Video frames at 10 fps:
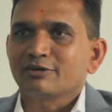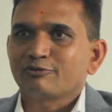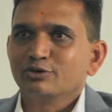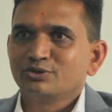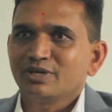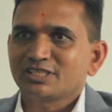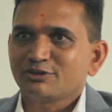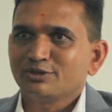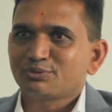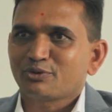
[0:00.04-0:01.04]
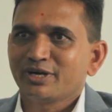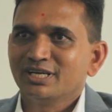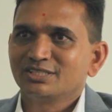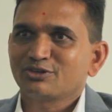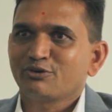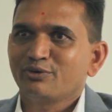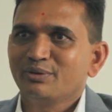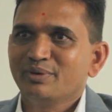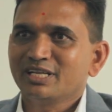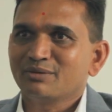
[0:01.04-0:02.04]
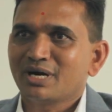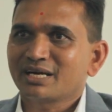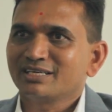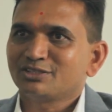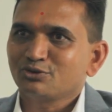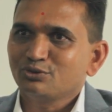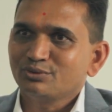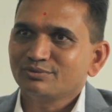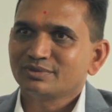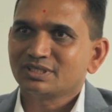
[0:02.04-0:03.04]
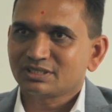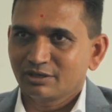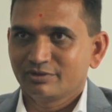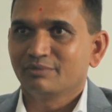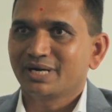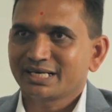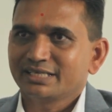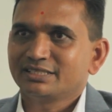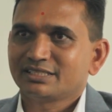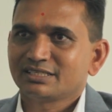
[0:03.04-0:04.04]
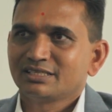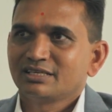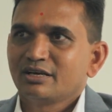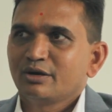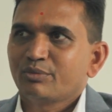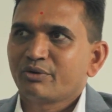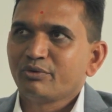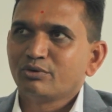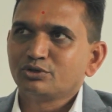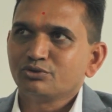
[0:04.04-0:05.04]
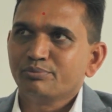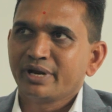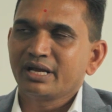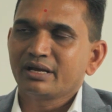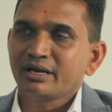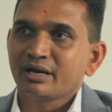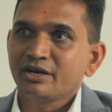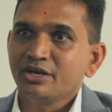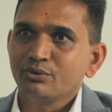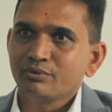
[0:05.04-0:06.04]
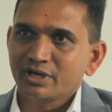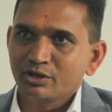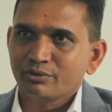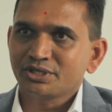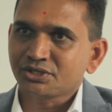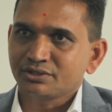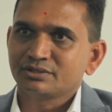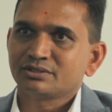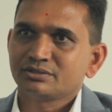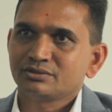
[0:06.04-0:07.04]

Of course, we are service providers, so we'll be in the market to serve the markets. But we want to bring a new innovations